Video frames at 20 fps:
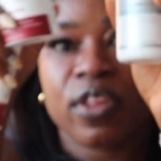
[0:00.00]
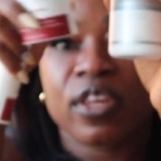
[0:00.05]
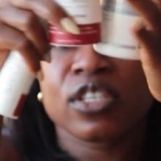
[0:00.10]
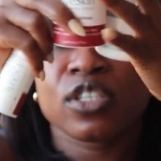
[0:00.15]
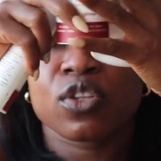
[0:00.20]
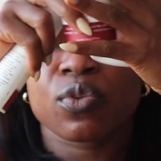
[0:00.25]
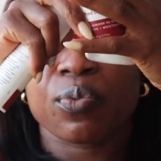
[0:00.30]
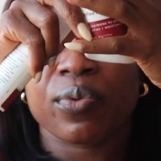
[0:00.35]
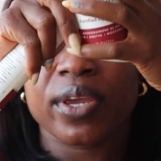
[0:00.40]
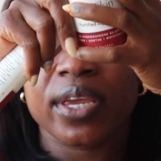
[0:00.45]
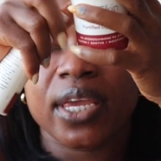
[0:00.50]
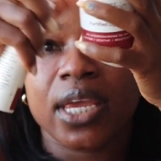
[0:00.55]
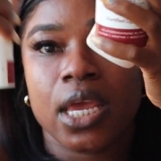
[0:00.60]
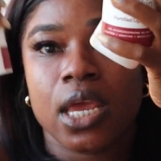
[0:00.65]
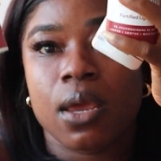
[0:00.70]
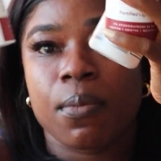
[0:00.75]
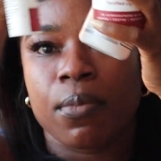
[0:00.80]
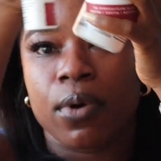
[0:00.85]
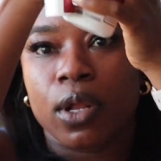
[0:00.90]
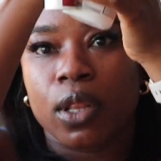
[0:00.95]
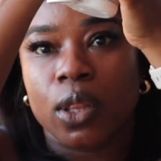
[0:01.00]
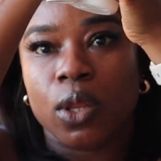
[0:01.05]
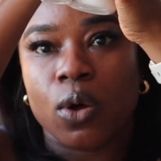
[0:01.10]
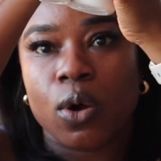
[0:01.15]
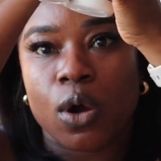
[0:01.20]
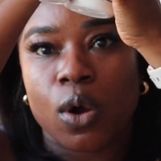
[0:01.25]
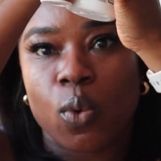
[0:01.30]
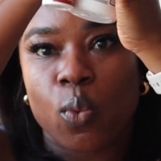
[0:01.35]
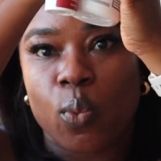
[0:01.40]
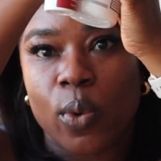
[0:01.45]
these three came
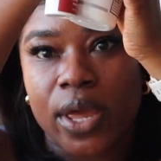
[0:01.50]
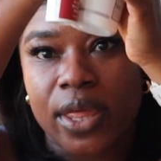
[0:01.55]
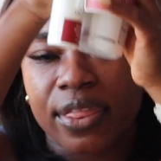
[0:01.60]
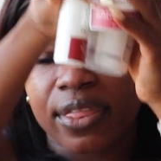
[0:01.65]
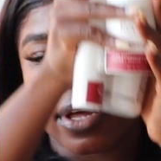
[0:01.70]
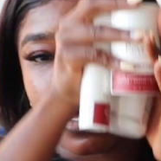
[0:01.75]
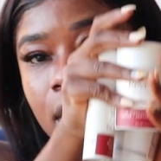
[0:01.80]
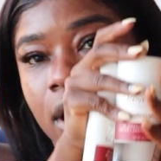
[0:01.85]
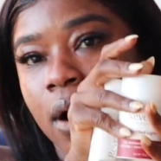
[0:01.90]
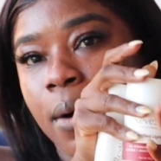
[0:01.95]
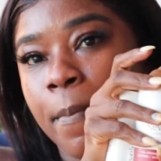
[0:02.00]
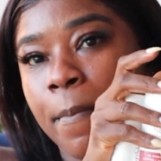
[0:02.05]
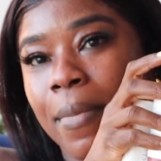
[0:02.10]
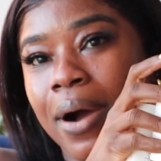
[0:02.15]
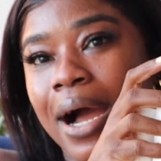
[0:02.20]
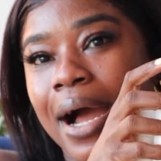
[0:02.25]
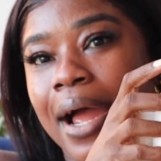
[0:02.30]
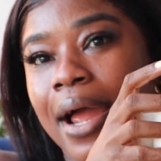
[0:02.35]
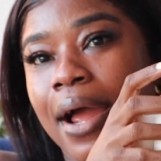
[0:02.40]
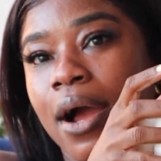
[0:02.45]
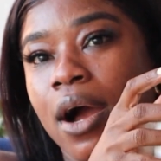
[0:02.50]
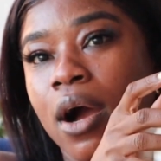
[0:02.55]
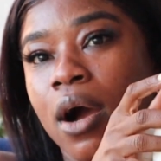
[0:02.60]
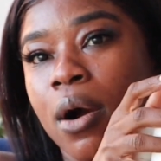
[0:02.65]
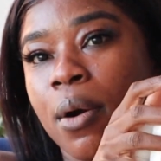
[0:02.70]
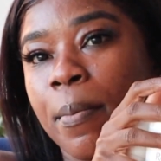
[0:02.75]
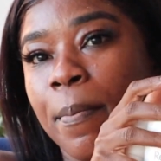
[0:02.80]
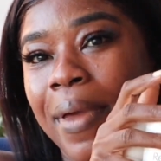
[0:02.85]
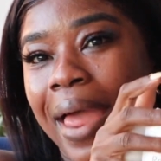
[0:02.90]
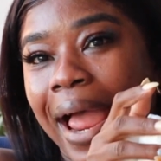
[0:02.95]
along with
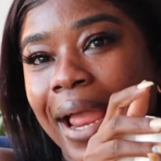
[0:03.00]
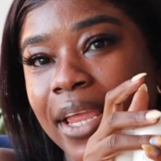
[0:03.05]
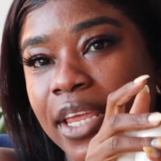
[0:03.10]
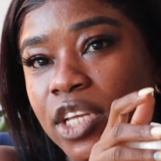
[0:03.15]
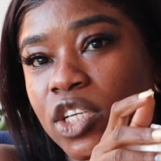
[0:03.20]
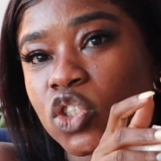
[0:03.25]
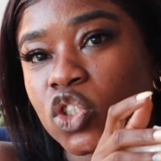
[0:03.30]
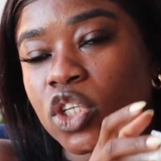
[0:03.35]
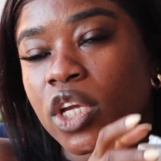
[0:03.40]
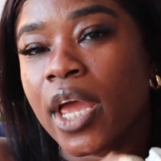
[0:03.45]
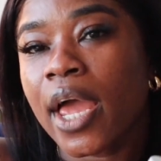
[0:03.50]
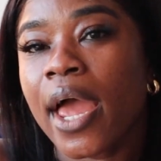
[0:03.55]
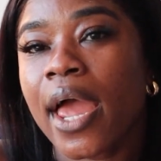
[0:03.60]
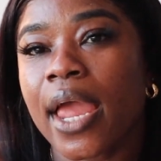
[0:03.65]
my package,